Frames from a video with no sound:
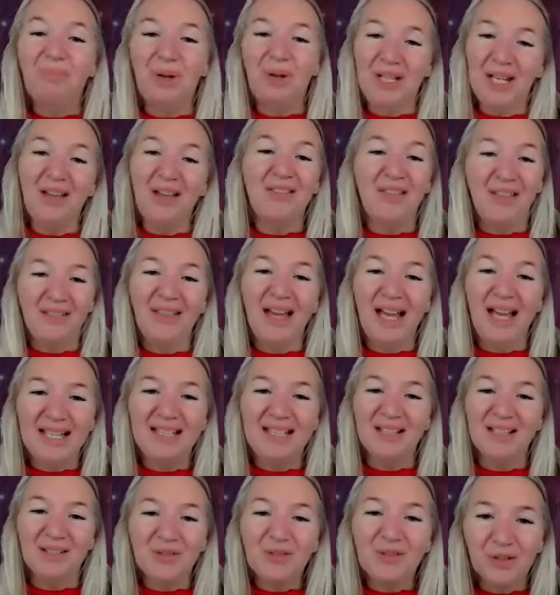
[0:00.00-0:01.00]
we know that that
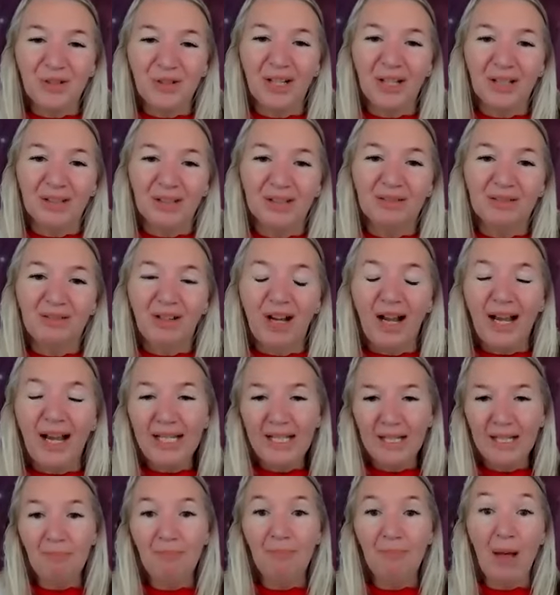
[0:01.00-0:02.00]
isn't true
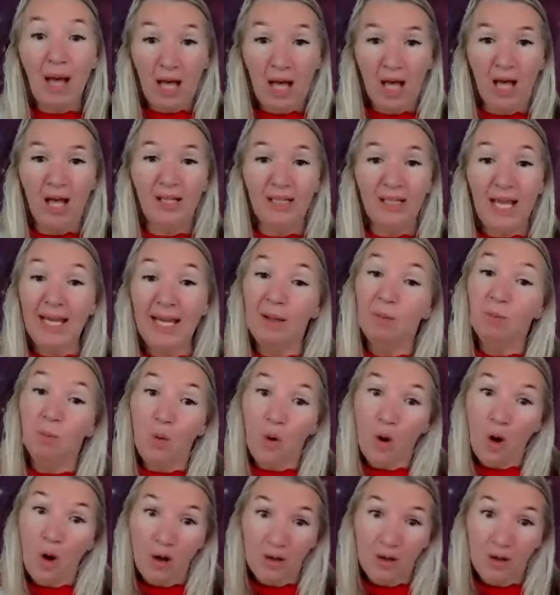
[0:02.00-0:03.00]
right but it
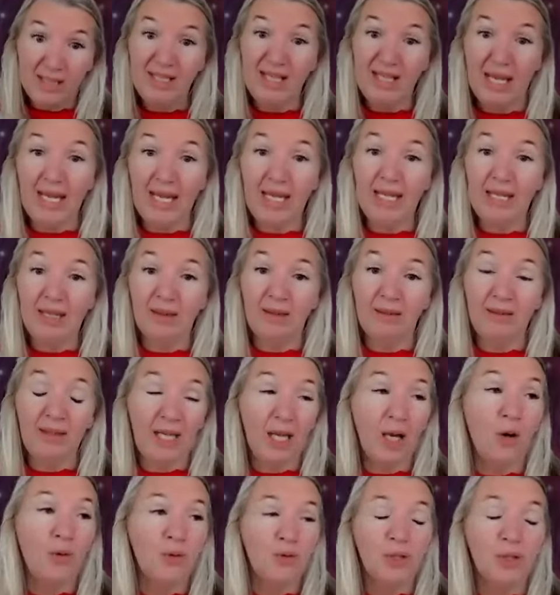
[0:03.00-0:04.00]
was in
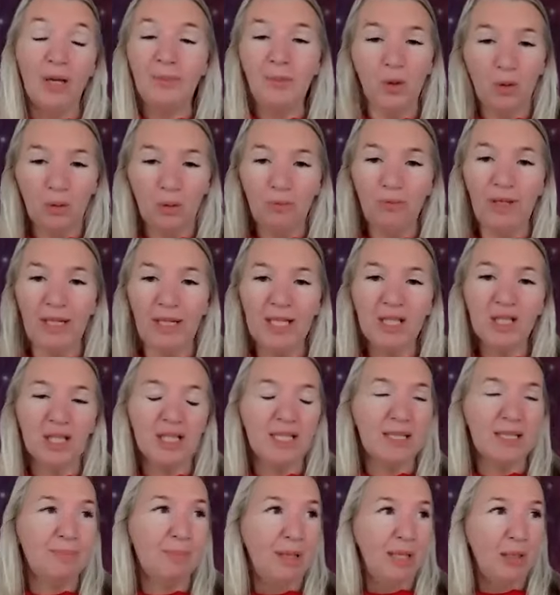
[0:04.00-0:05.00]
the old i'm not
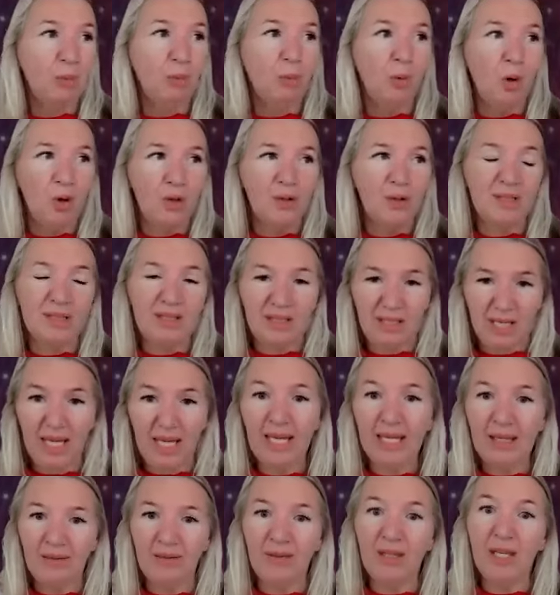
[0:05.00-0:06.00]
religious but it was
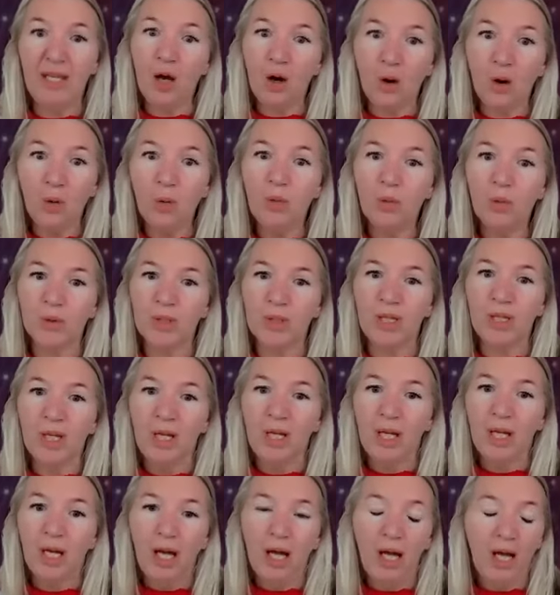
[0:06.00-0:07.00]
in the old
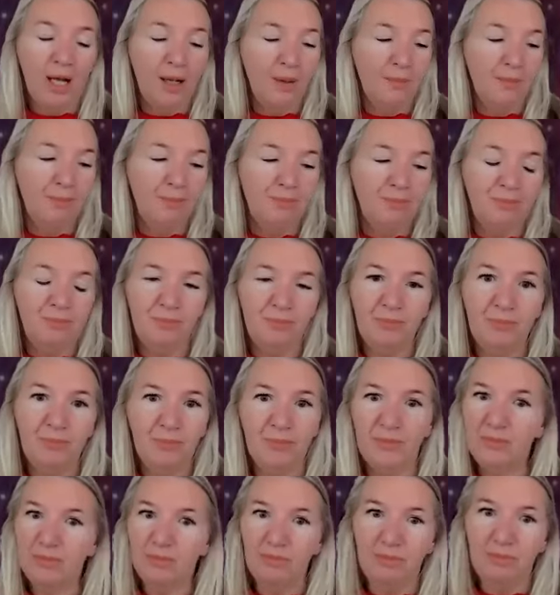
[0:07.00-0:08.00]

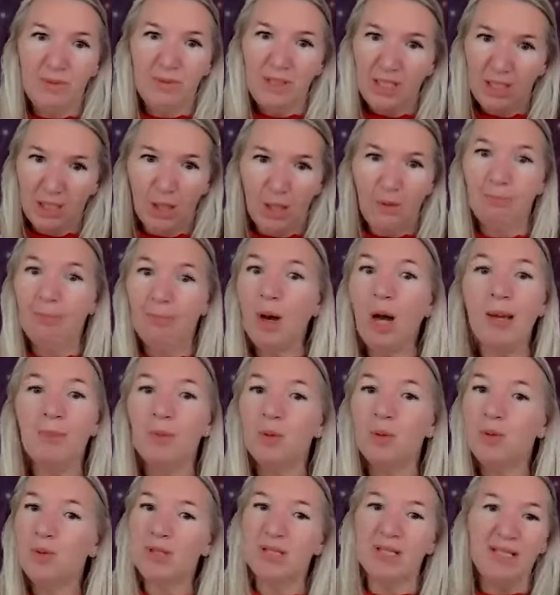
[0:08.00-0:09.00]
um you know
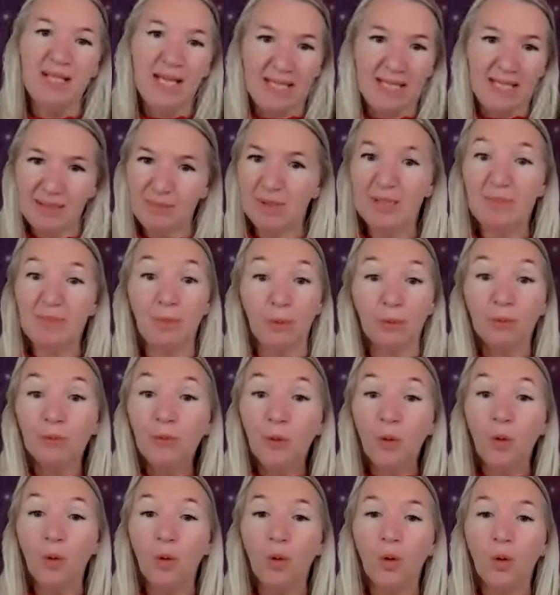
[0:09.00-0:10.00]
bibles and testaments
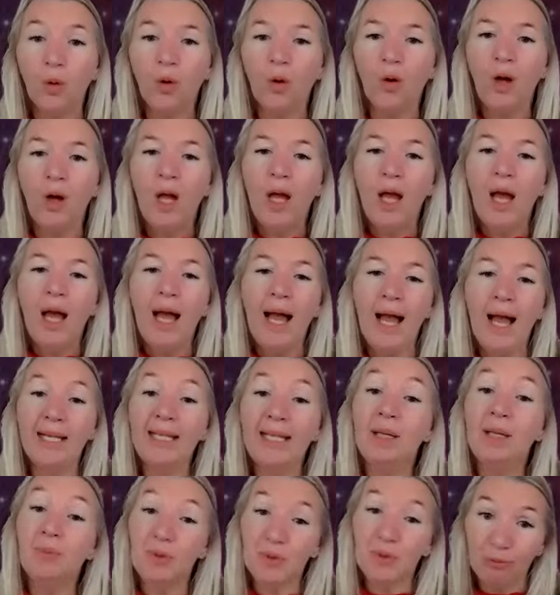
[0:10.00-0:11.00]
before
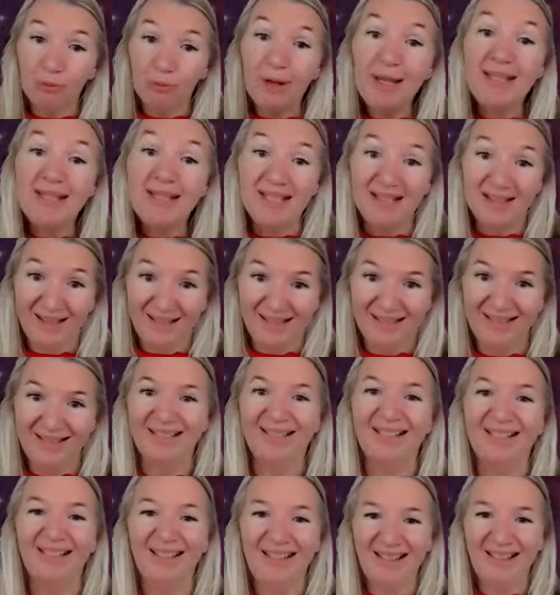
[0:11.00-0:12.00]
and it was
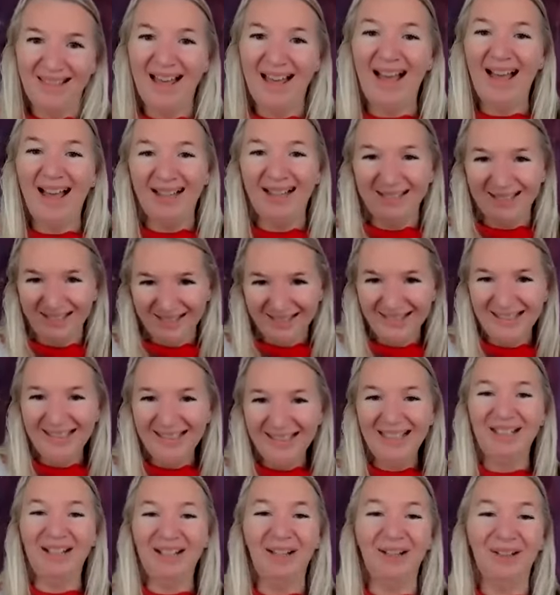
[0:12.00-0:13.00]
written that
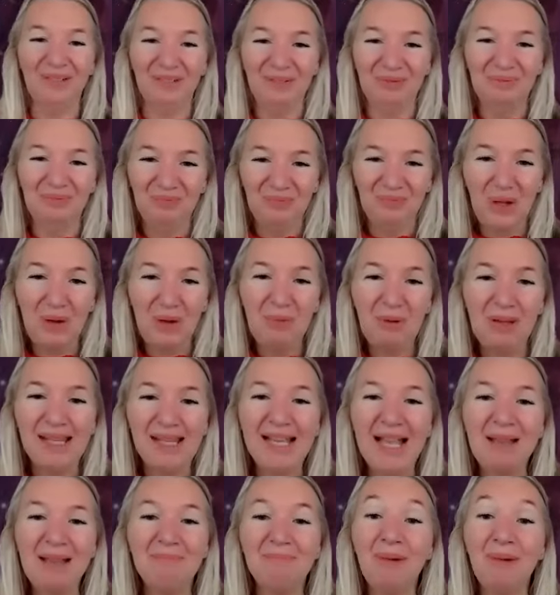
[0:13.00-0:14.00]
you know we
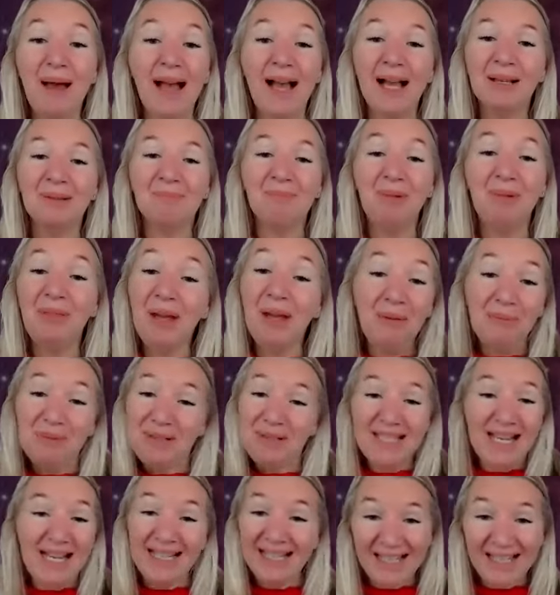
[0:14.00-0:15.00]
yes. came back but that
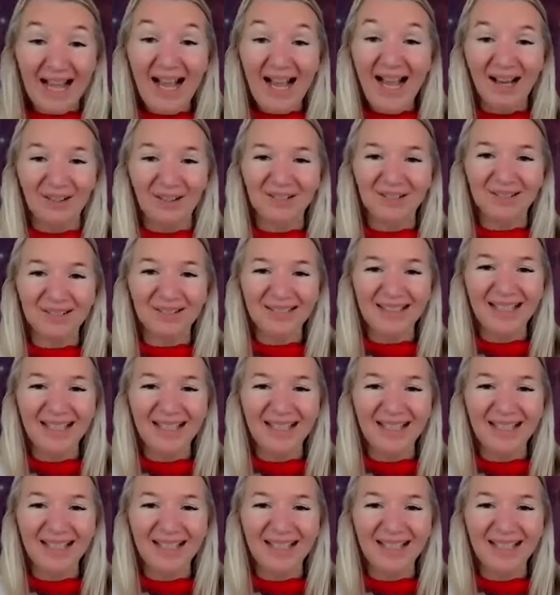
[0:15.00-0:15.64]
was taken out